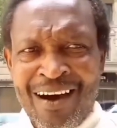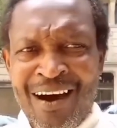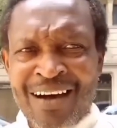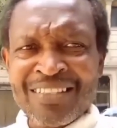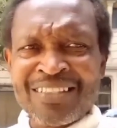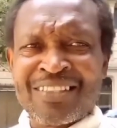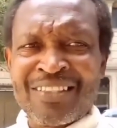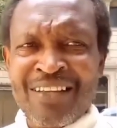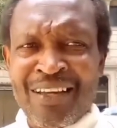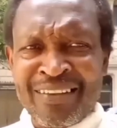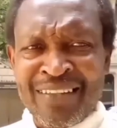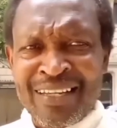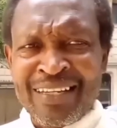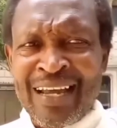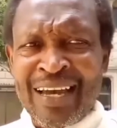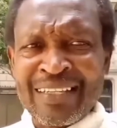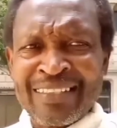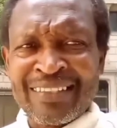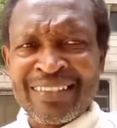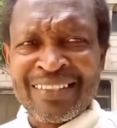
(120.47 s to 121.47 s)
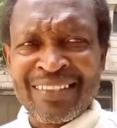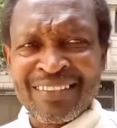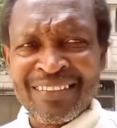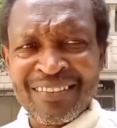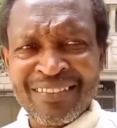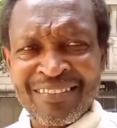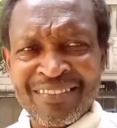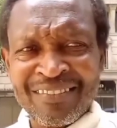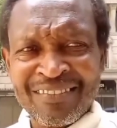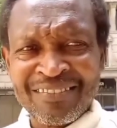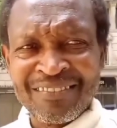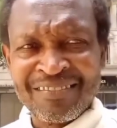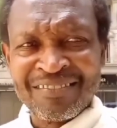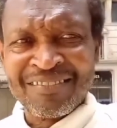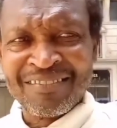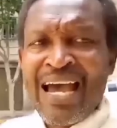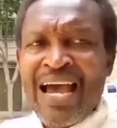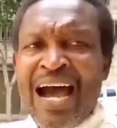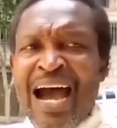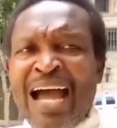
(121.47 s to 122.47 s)
on Sunday night,
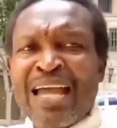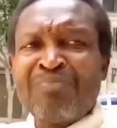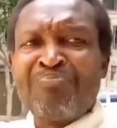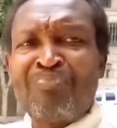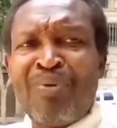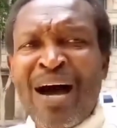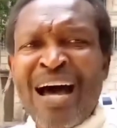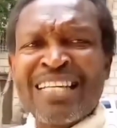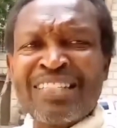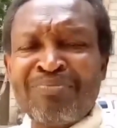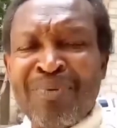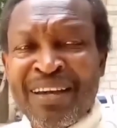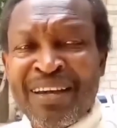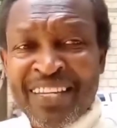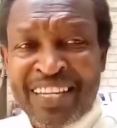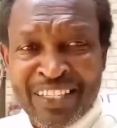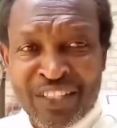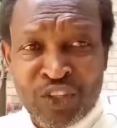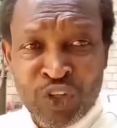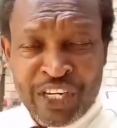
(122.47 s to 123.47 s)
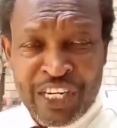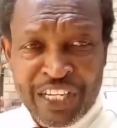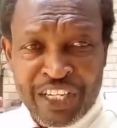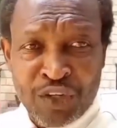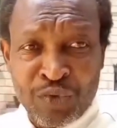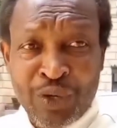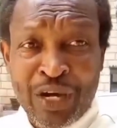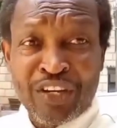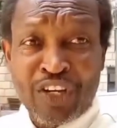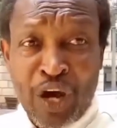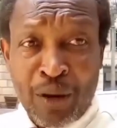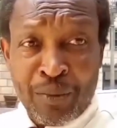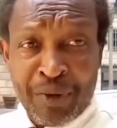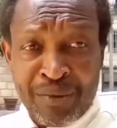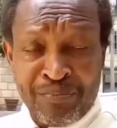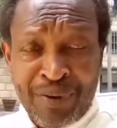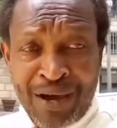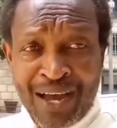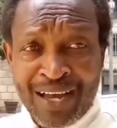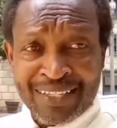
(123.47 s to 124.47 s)
I passed by this location where I normally
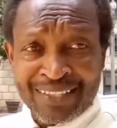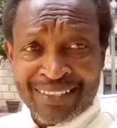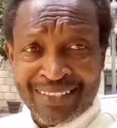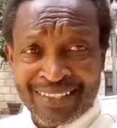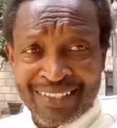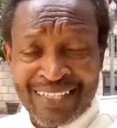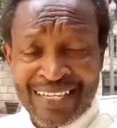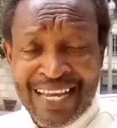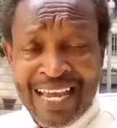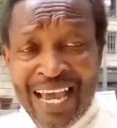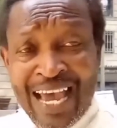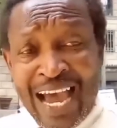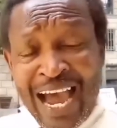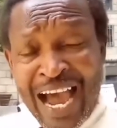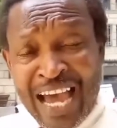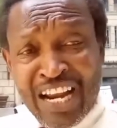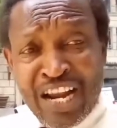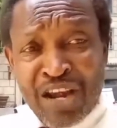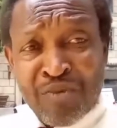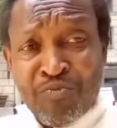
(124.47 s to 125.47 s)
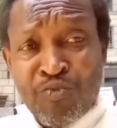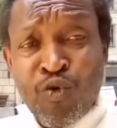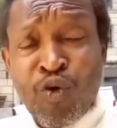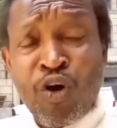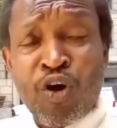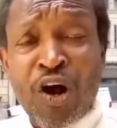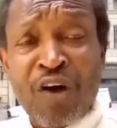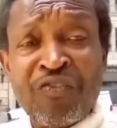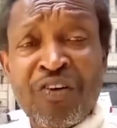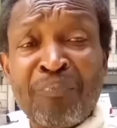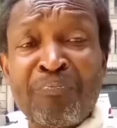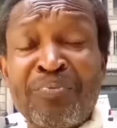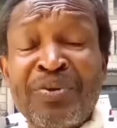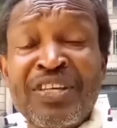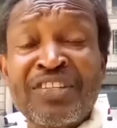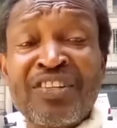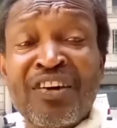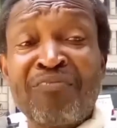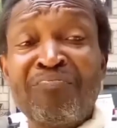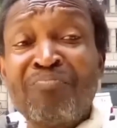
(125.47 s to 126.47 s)
pass, and I broke off a
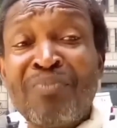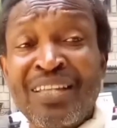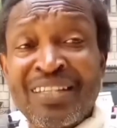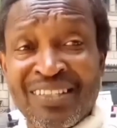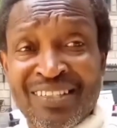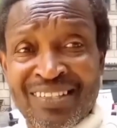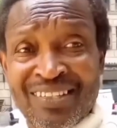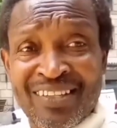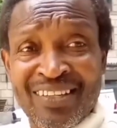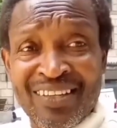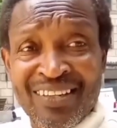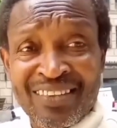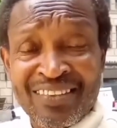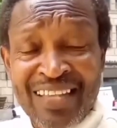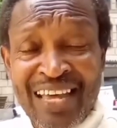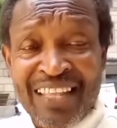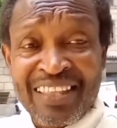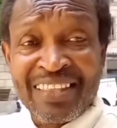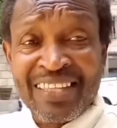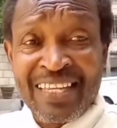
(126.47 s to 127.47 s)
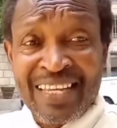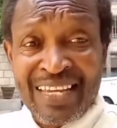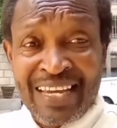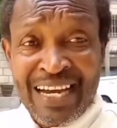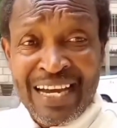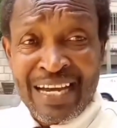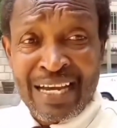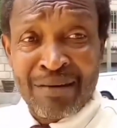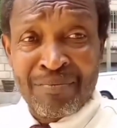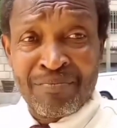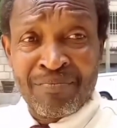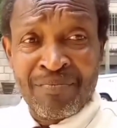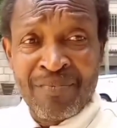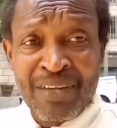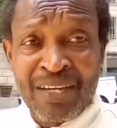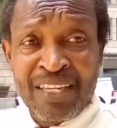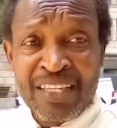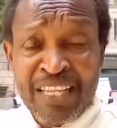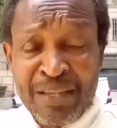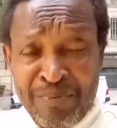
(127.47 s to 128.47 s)
piece of mint that
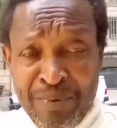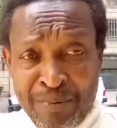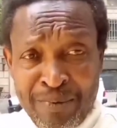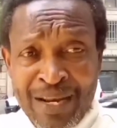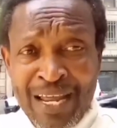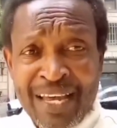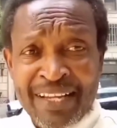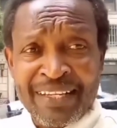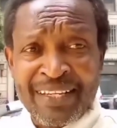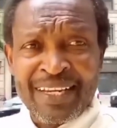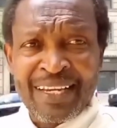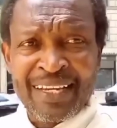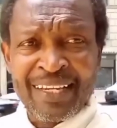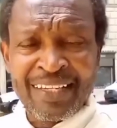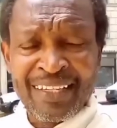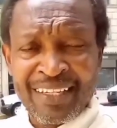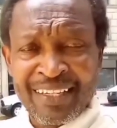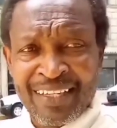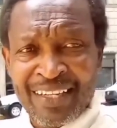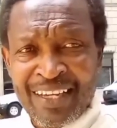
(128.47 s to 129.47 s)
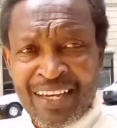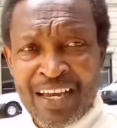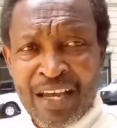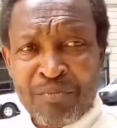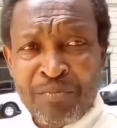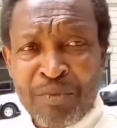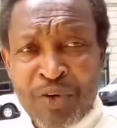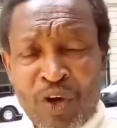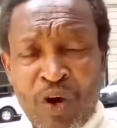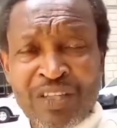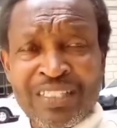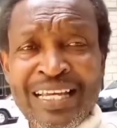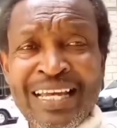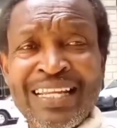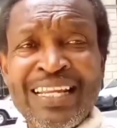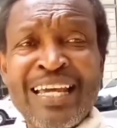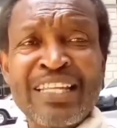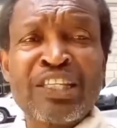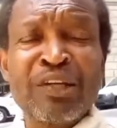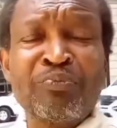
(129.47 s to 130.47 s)
the people had there, because I
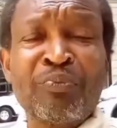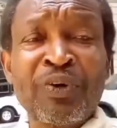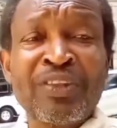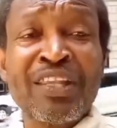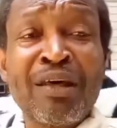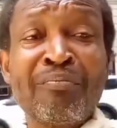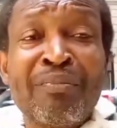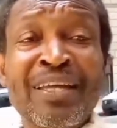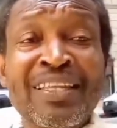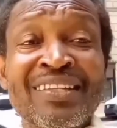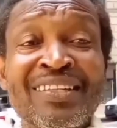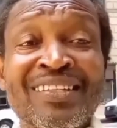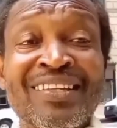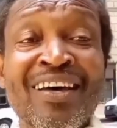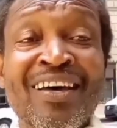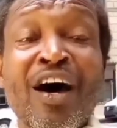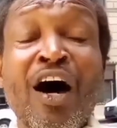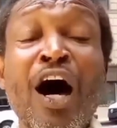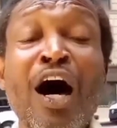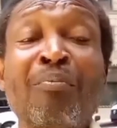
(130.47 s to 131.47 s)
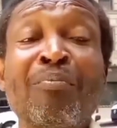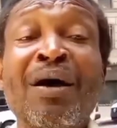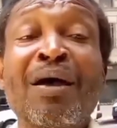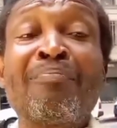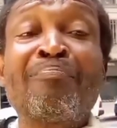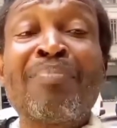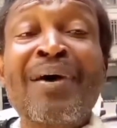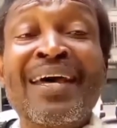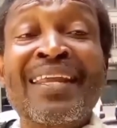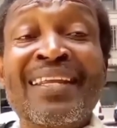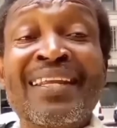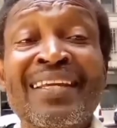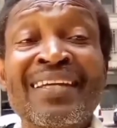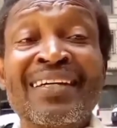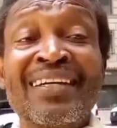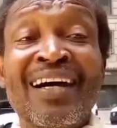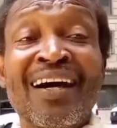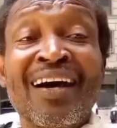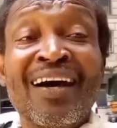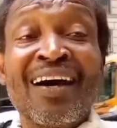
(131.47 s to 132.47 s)
like to put the mint on my bed
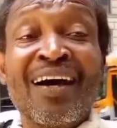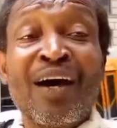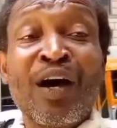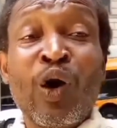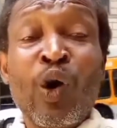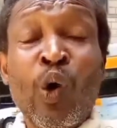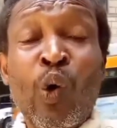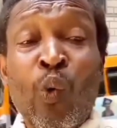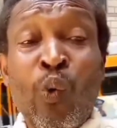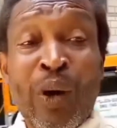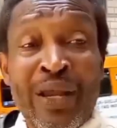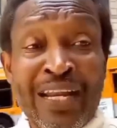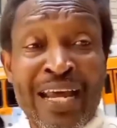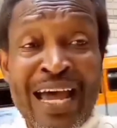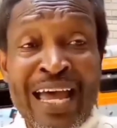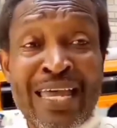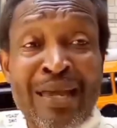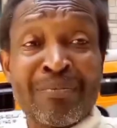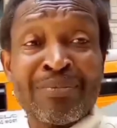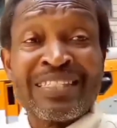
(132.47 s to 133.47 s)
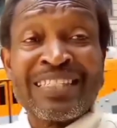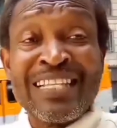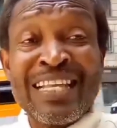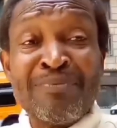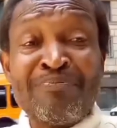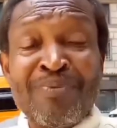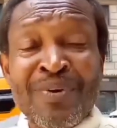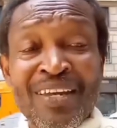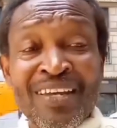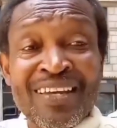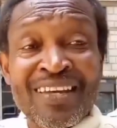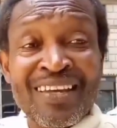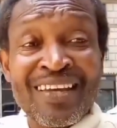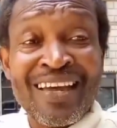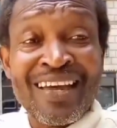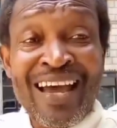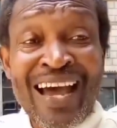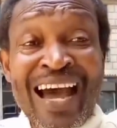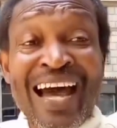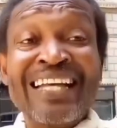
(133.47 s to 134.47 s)
when I am sleeping,
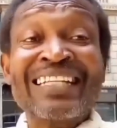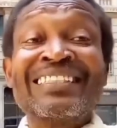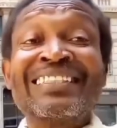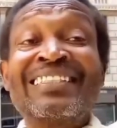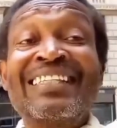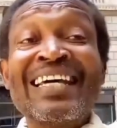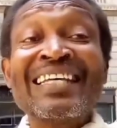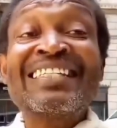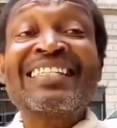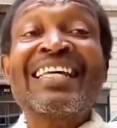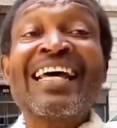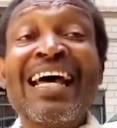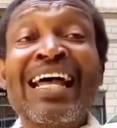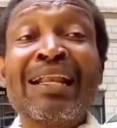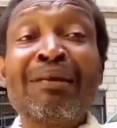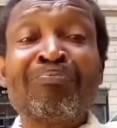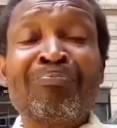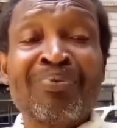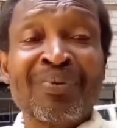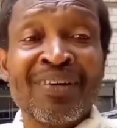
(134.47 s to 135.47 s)
and this helped